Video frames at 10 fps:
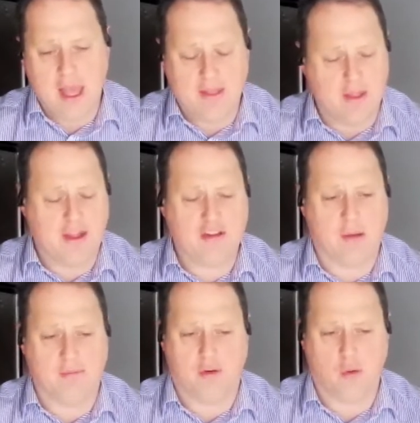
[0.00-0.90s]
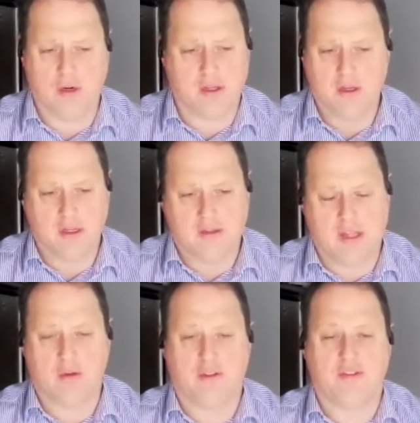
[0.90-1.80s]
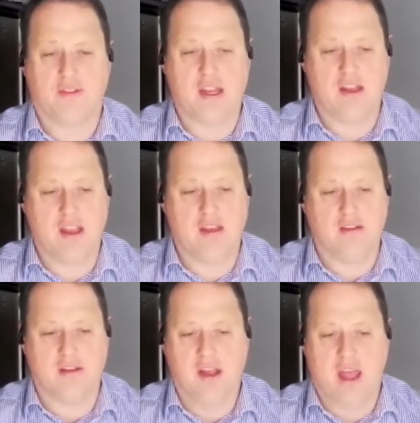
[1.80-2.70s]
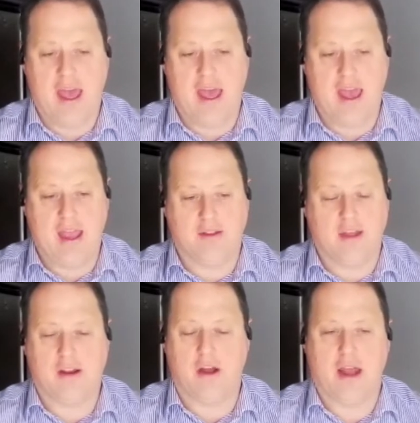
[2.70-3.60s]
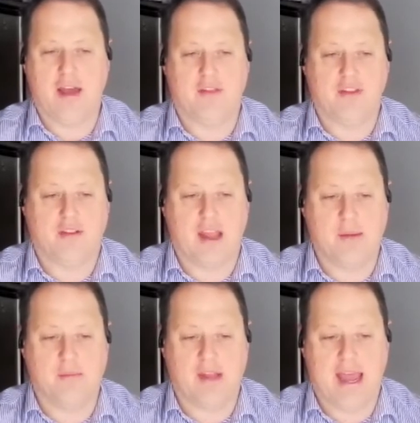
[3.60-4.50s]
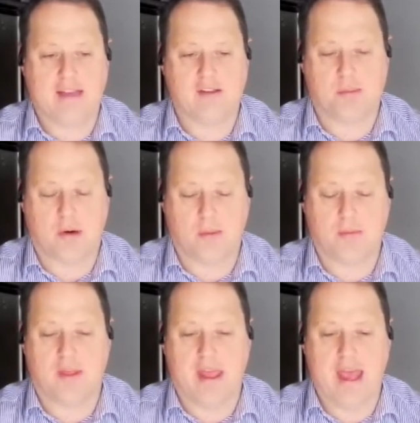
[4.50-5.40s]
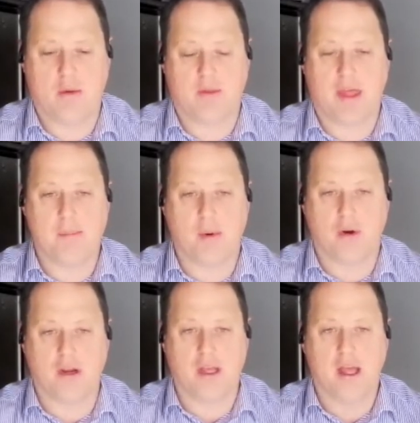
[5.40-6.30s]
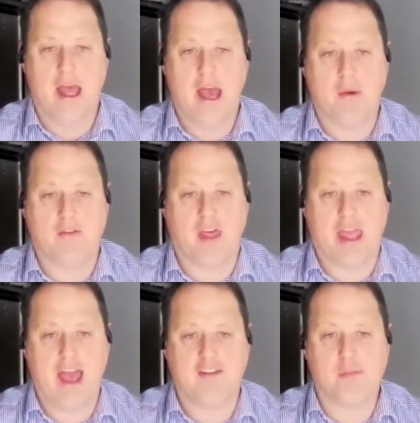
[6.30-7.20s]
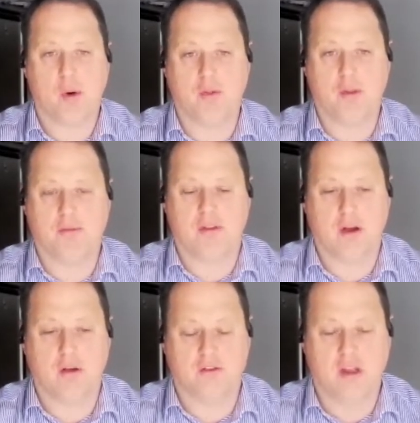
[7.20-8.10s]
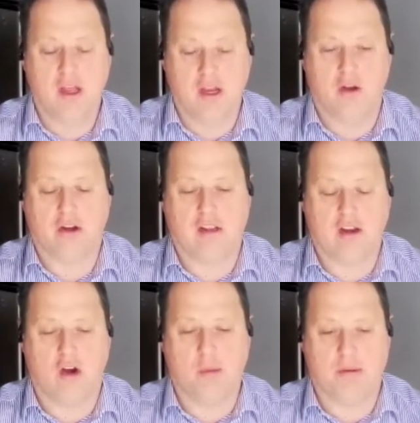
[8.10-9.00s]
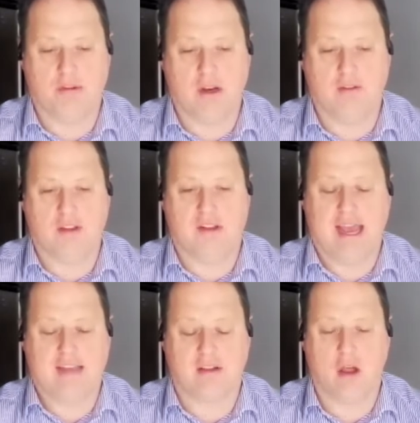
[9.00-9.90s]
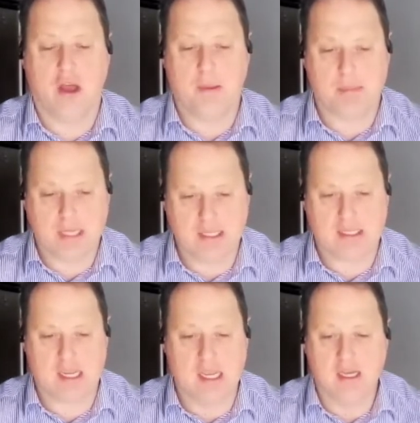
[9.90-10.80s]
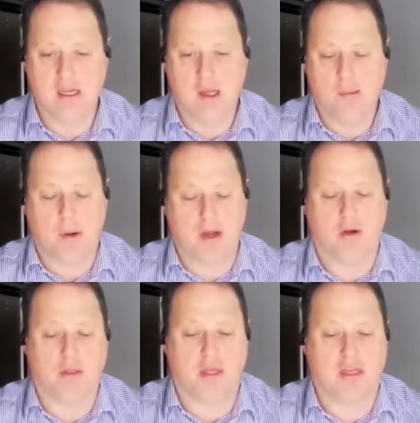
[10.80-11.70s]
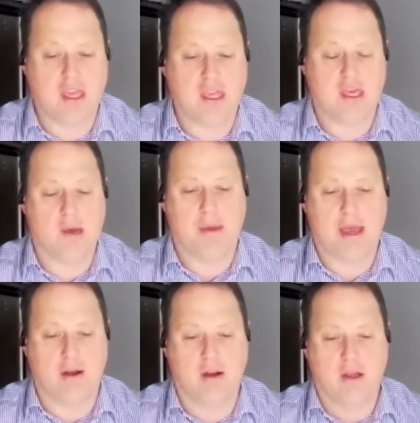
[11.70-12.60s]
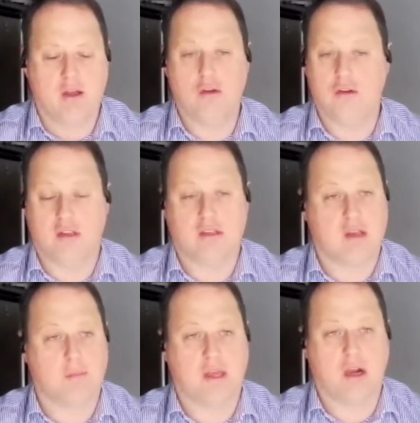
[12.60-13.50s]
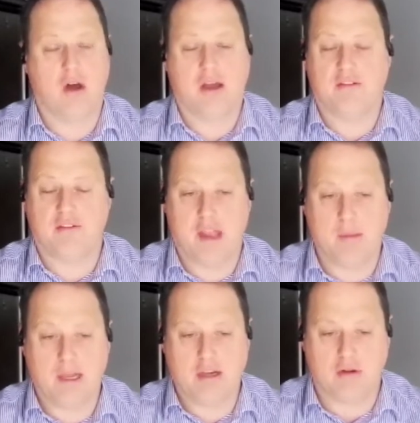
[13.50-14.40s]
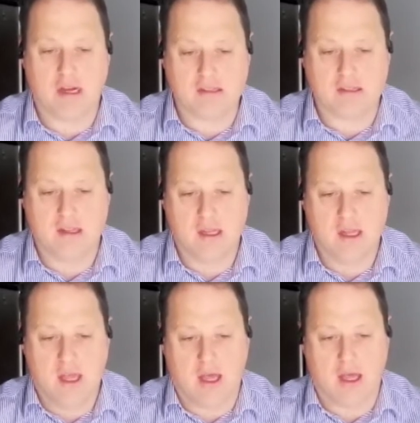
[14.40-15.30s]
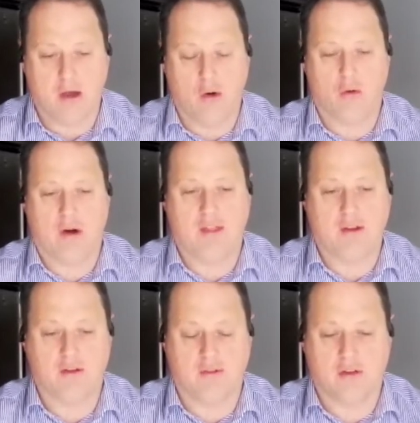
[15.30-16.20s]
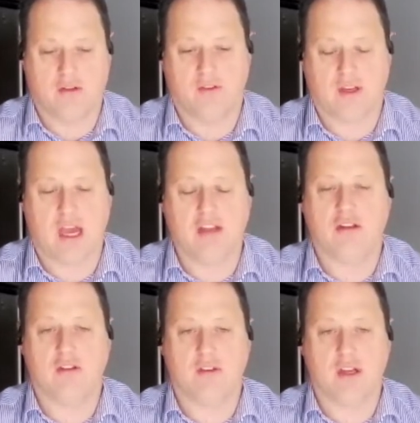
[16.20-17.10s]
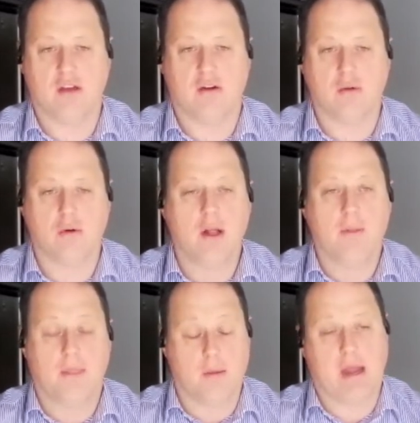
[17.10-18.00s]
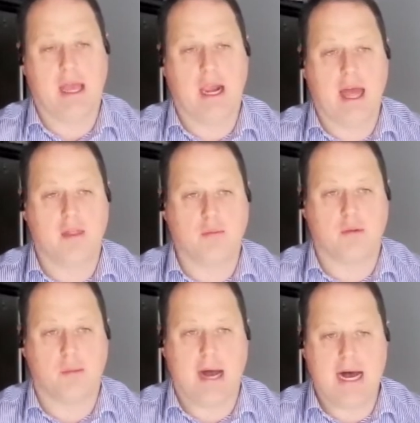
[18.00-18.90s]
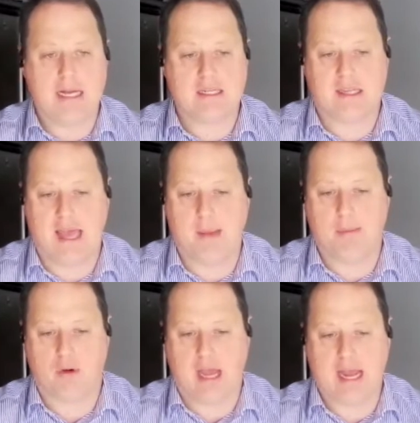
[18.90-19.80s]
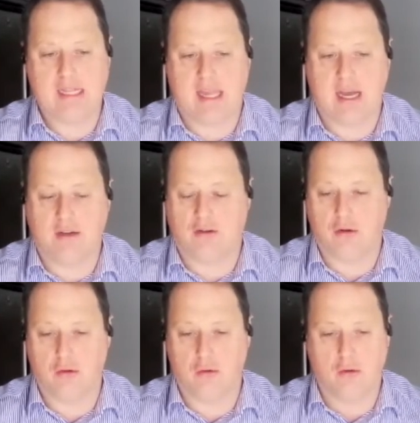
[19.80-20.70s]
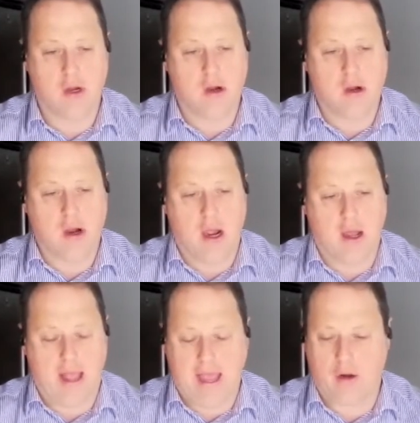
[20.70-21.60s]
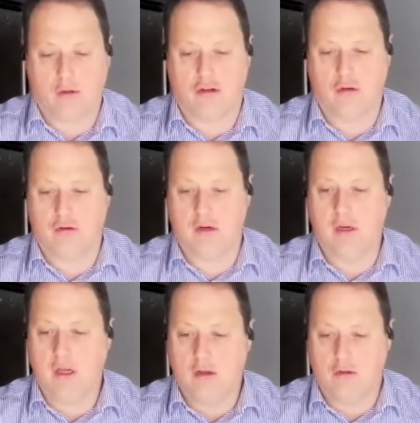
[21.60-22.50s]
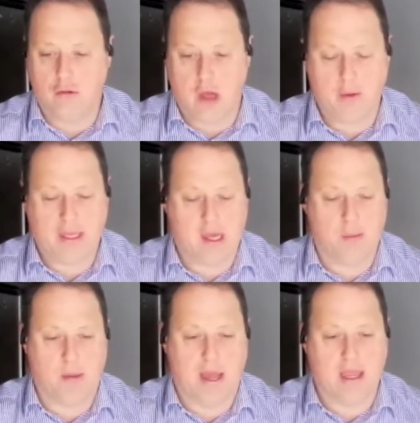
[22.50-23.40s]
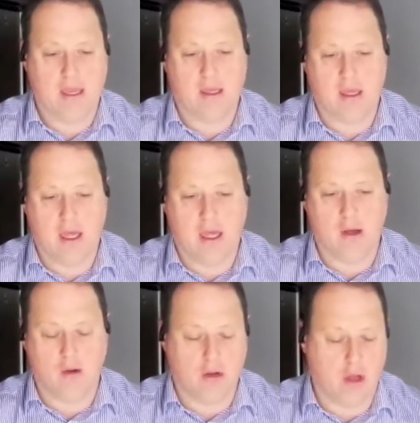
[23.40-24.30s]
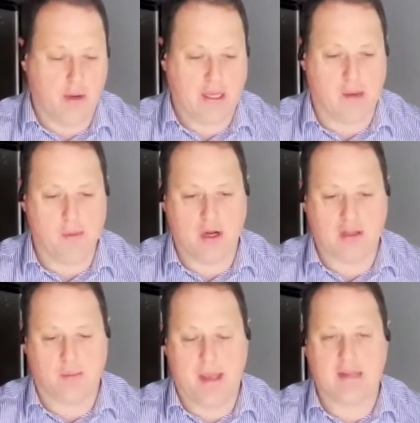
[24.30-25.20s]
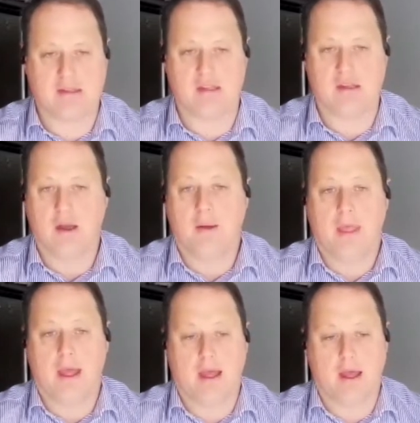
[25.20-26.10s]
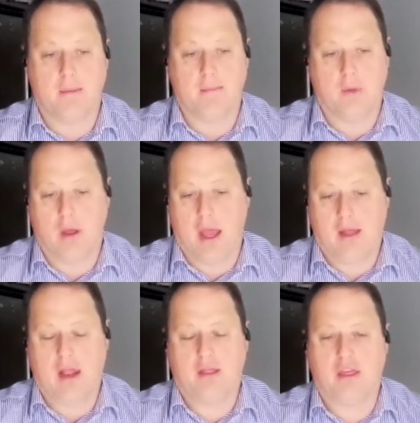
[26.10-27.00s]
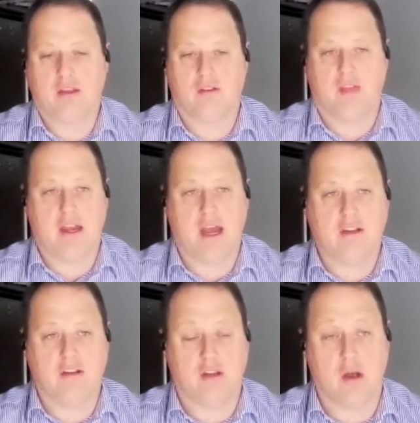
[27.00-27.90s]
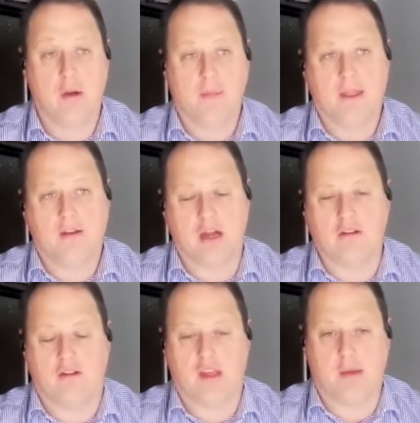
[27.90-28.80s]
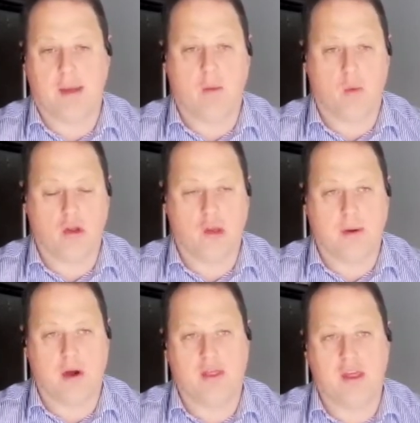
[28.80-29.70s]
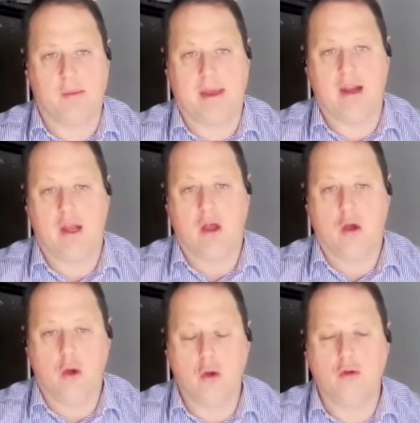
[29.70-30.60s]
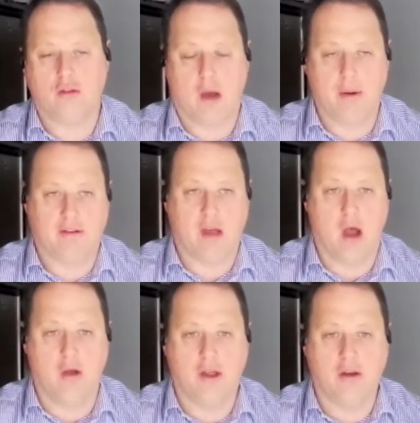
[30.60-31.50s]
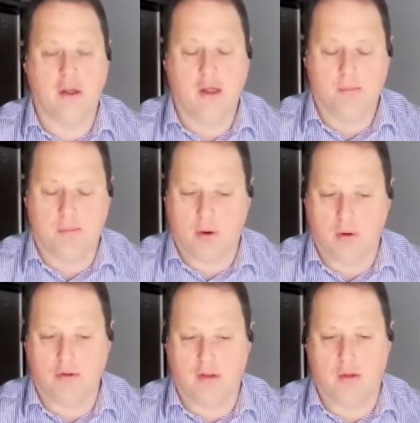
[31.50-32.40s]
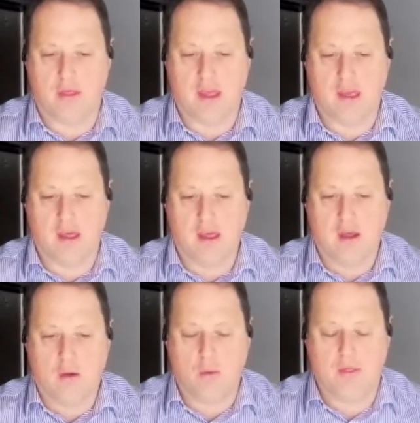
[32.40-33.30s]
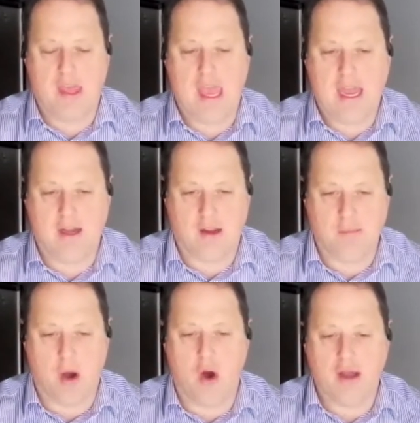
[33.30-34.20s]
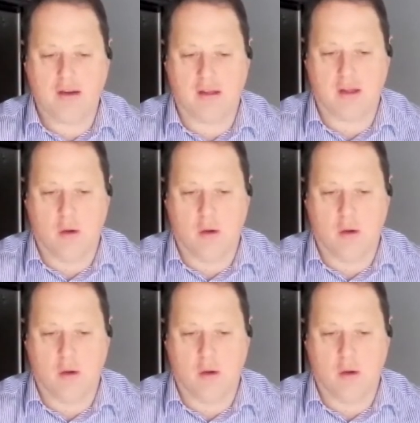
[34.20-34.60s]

And then they jump forward 10 or 15 years and they don't have the same tax problems they had when they bought it. However, they have bought themselves 99% of the tax liability by not thinking about using something like a family trust or other diversification vehicle that may allow them to pass capital gains out to adult children, to low-income paying or low-income earning spouses, and things of that nature. So don't just think about what you buy, think about who's going to own it, but also think with the end in mind.